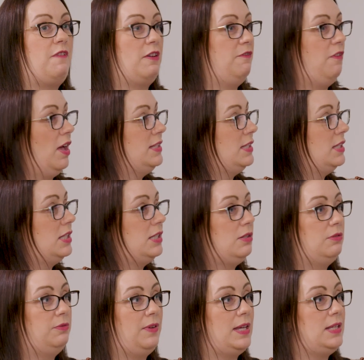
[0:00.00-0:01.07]
Advisors are
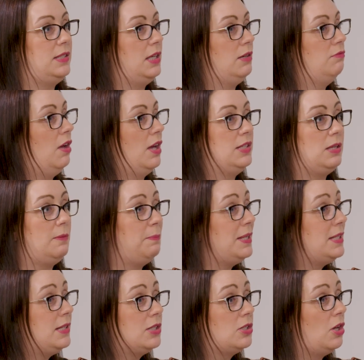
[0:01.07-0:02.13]
still facing rising
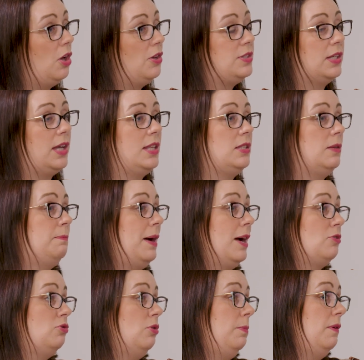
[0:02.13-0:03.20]
business costs against the
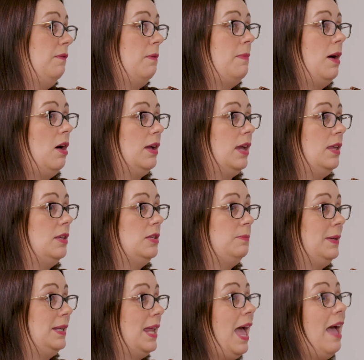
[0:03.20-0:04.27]
backdrop of a market that's
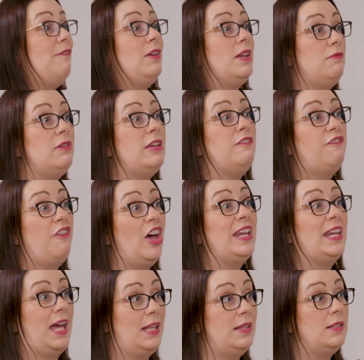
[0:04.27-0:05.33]
been heavily
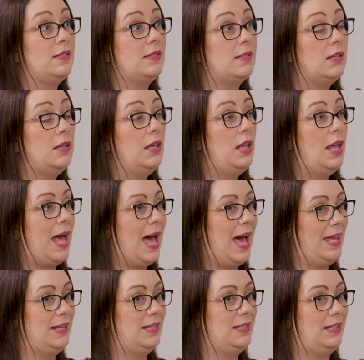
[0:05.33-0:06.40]
refinanced
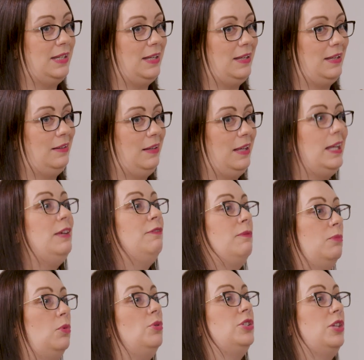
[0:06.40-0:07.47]
and
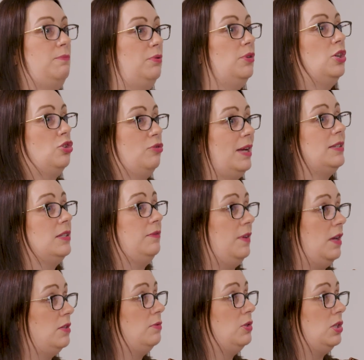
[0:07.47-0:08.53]
even more so product
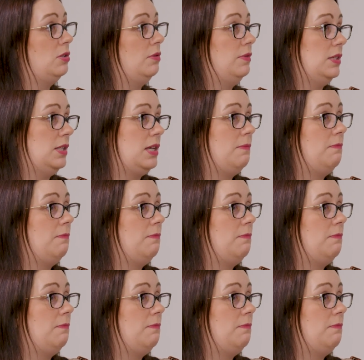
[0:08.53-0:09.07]
transfers, which has obviously